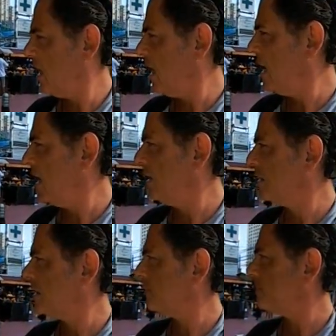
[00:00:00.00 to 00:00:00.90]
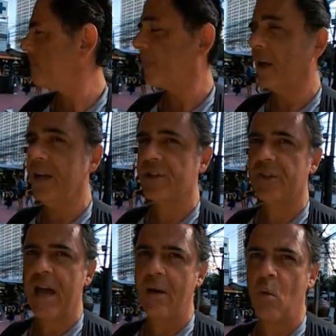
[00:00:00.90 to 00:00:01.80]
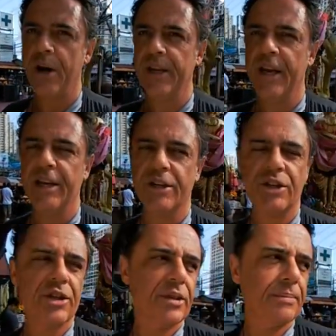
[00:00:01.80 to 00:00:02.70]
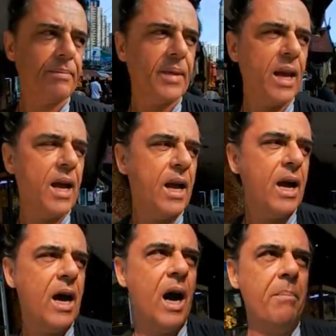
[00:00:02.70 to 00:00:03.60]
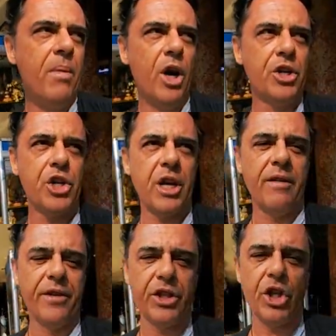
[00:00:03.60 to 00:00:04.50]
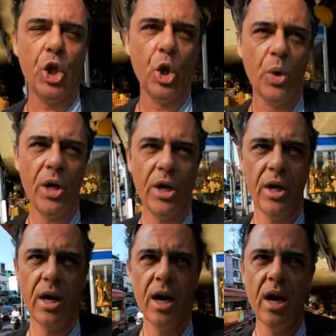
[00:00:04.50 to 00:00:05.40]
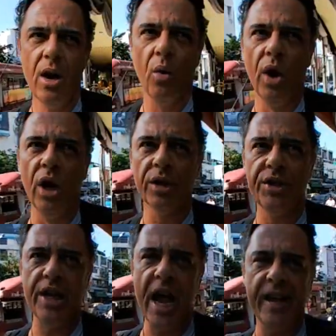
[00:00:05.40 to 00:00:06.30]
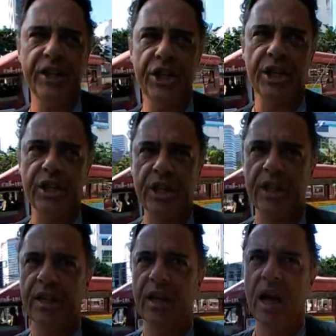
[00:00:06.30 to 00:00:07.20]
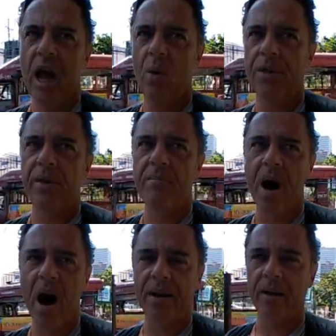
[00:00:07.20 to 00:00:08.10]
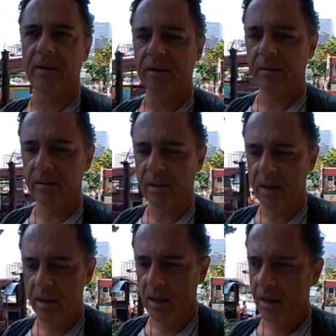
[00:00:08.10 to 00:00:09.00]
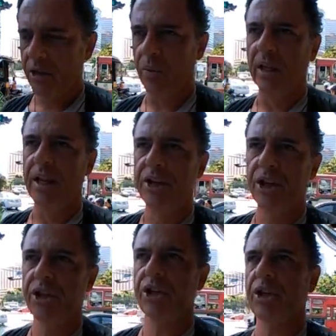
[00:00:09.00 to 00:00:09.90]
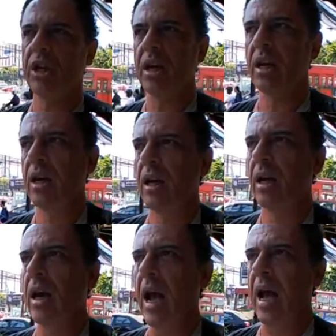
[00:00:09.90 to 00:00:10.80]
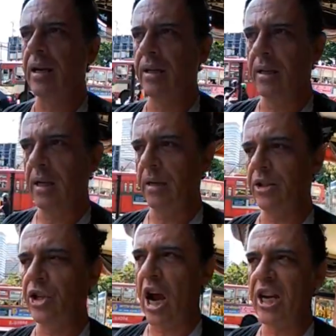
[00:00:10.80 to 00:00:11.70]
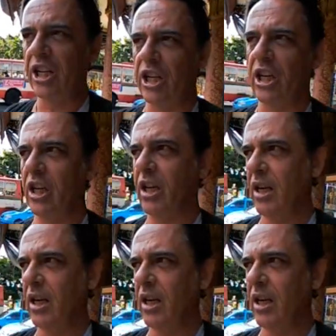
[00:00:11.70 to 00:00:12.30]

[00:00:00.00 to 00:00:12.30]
And isn't that what it is? A merging of the two worlds, the ancient with the modern, the religious and the secular.